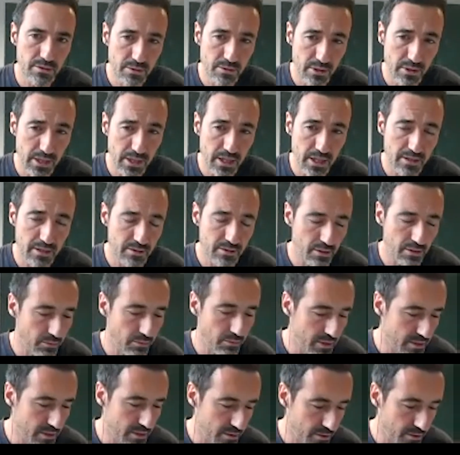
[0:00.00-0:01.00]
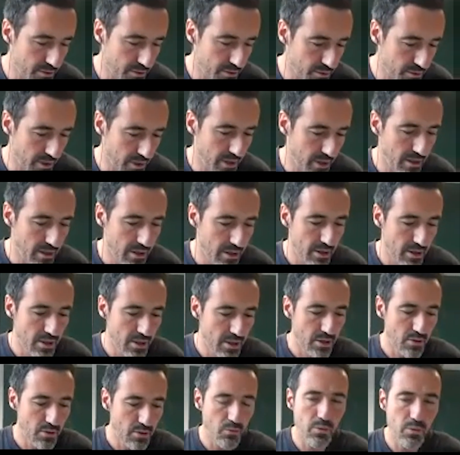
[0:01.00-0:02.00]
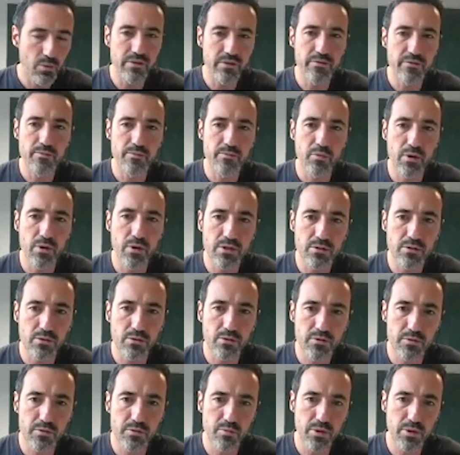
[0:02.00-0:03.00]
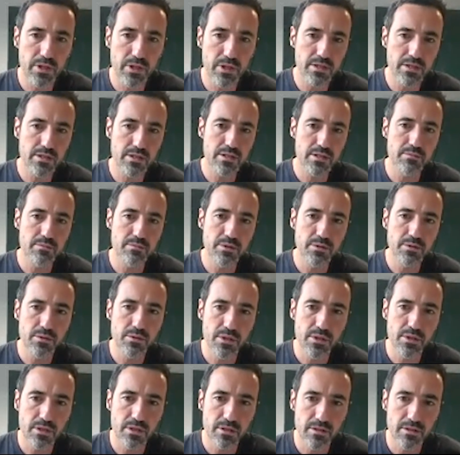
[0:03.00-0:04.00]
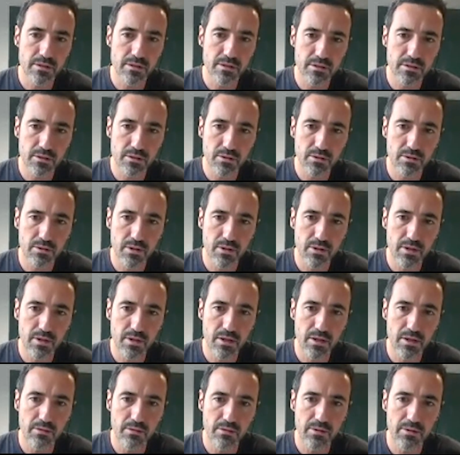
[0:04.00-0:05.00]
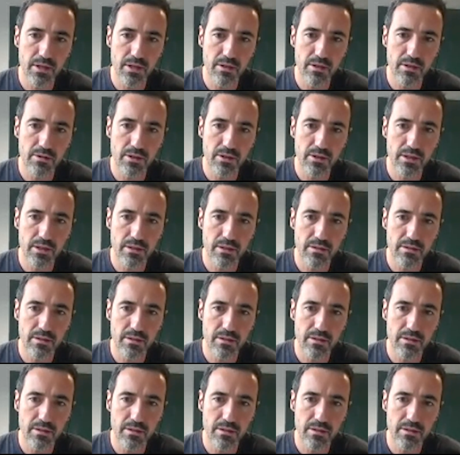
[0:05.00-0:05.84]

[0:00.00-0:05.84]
Galton-Watson tree with Poisson of spring distribution. So I will call it